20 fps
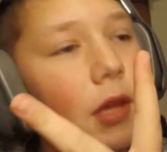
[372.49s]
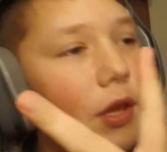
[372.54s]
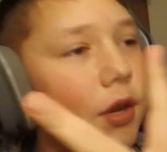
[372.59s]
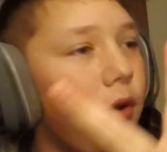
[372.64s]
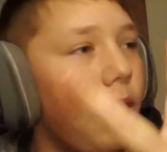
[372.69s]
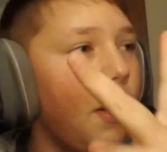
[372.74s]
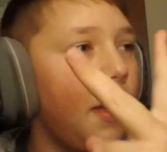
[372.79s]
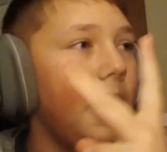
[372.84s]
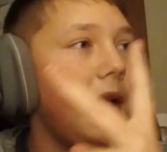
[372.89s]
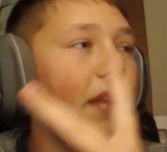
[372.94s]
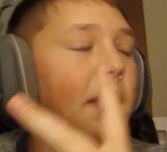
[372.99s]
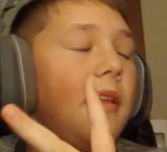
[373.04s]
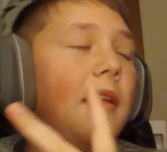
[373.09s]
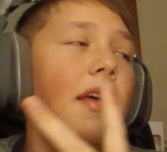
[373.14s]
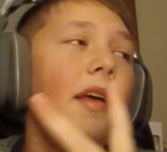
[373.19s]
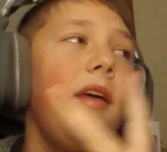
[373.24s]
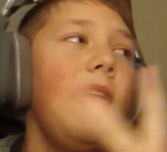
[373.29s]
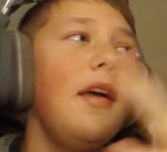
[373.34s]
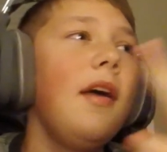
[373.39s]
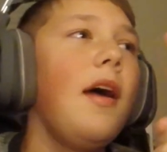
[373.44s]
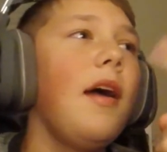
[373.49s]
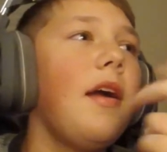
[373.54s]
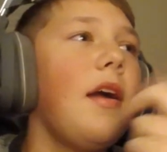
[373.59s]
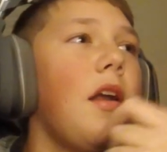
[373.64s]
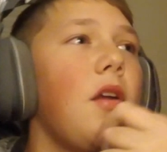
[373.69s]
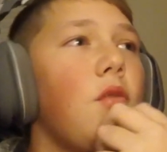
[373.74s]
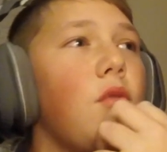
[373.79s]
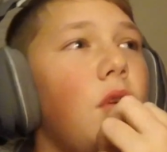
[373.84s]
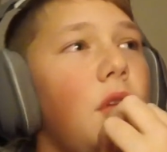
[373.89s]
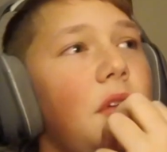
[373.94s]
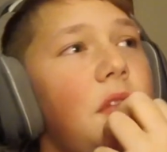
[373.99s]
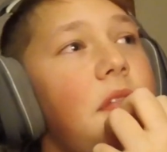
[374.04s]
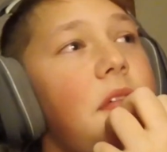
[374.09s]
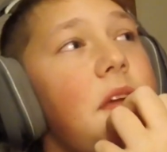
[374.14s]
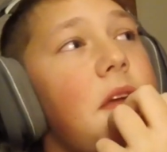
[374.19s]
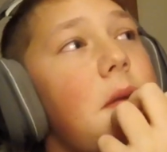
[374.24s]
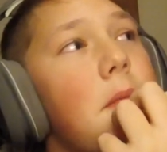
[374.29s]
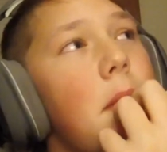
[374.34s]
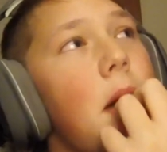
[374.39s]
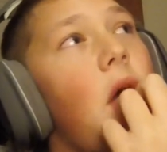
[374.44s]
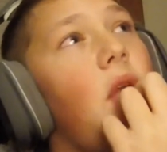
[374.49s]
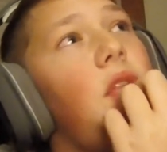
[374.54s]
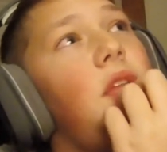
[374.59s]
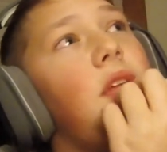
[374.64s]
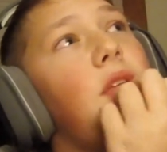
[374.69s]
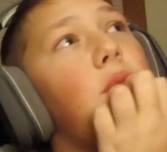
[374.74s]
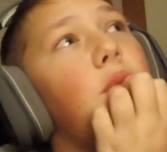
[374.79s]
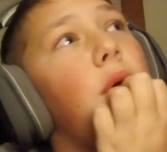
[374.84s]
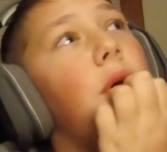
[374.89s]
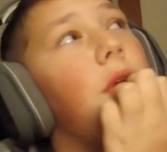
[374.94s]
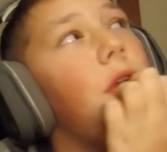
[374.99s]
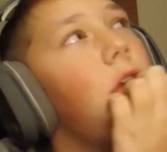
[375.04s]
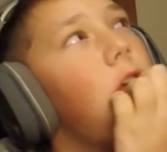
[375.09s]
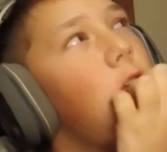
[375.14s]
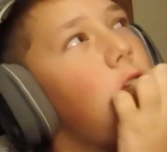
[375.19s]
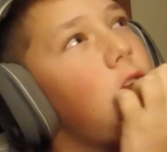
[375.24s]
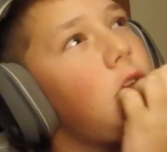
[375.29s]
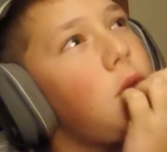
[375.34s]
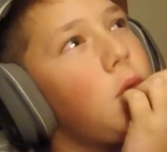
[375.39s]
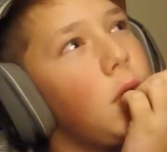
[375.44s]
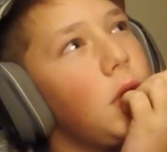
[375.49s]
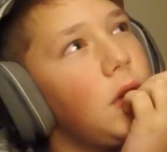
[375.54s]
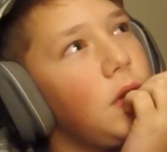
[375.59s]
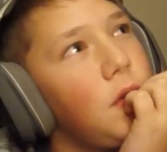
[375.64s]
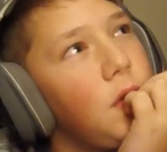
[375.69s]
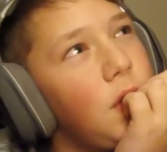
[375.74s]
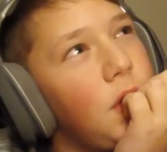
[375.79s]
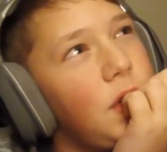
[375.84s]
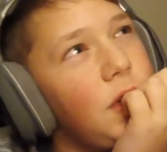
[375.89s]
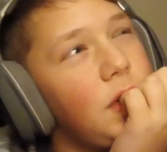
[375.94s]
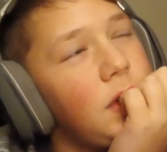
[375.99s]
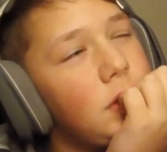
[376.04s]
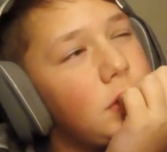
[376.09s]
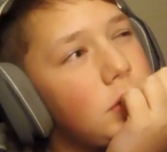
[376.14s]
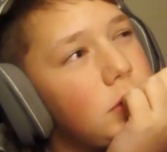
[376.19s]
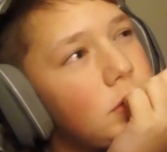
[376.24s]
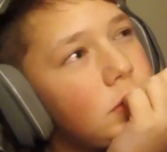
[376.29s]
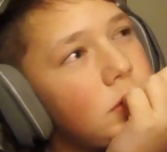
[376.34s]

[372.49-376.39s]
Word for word: You know, I gotta Gotta really think about this one. This one really.